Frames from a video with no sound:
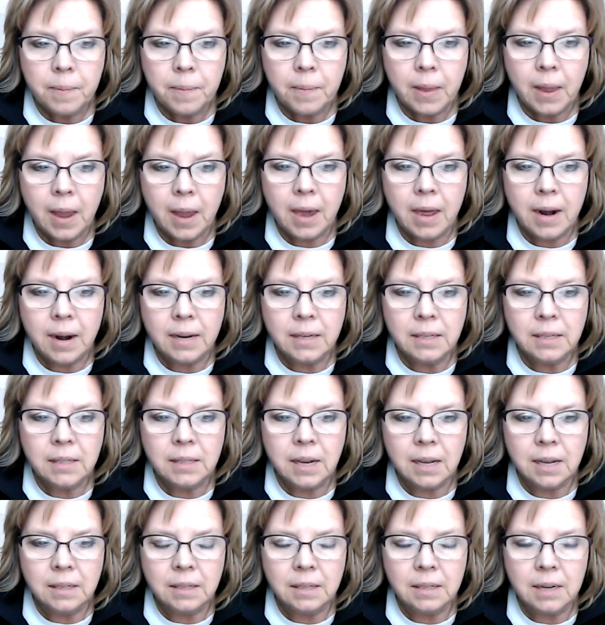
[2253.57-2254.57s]
And I
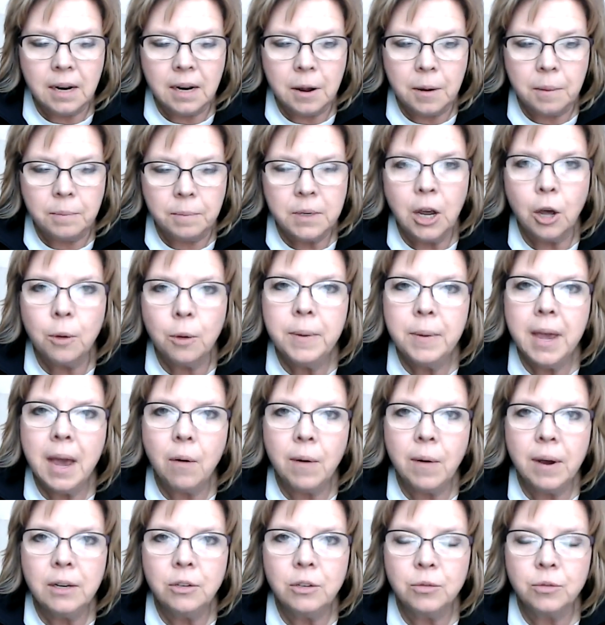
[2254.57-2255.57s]
said, "Tell me how
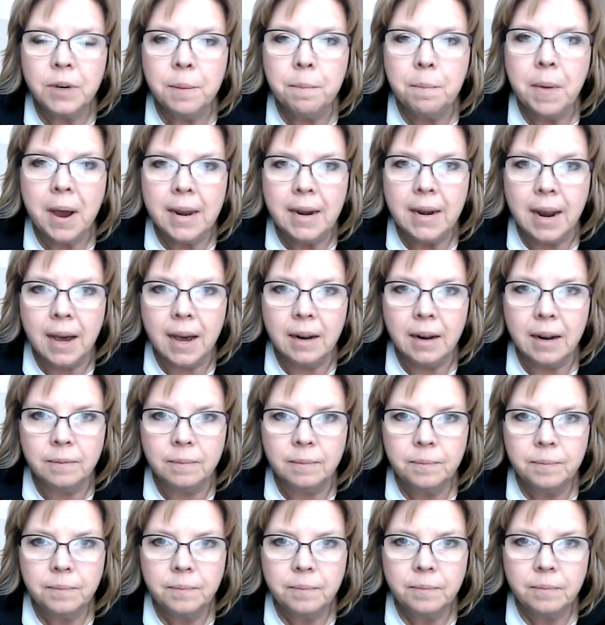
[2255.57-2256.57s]
I treat my dad."
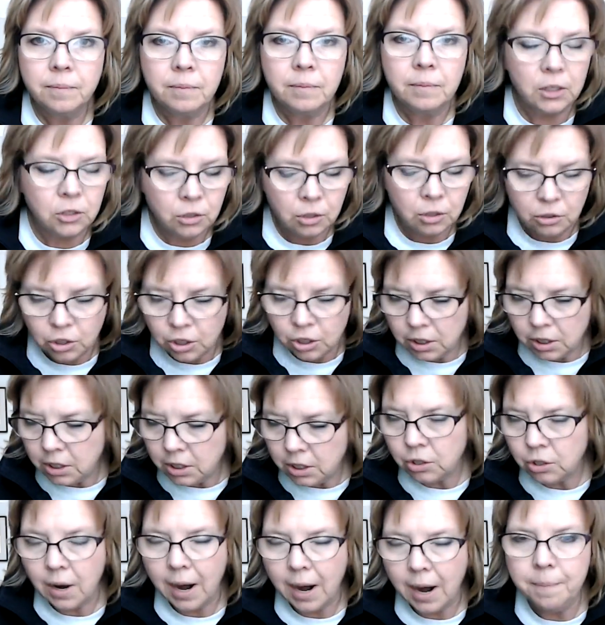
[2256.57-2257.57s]
And so she
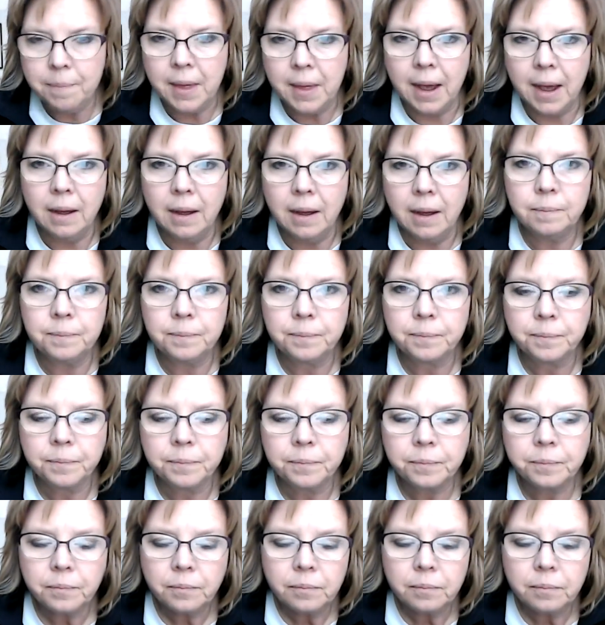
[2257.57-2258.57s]
described that.
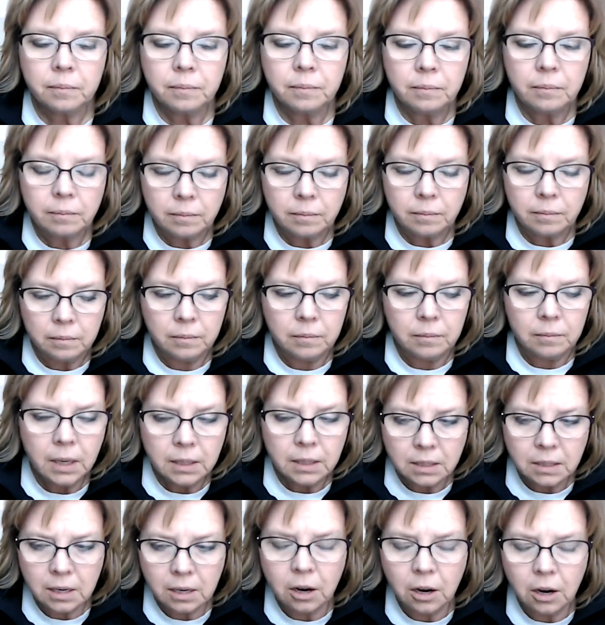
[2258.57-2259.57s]
I
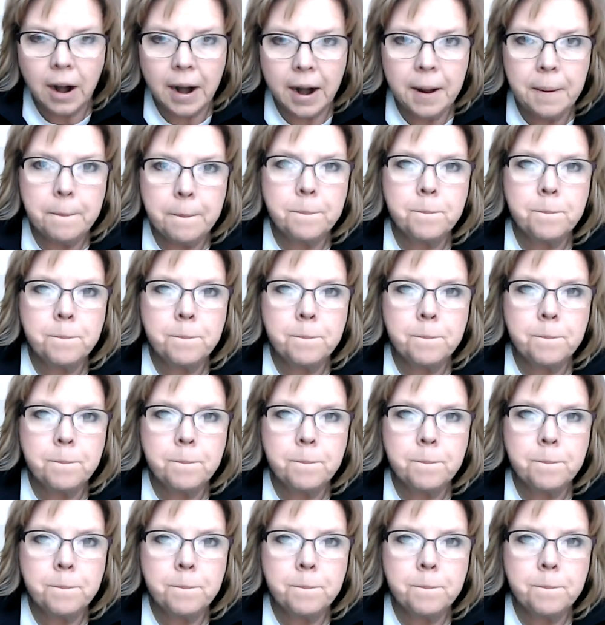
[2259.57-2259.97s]
said, "All right."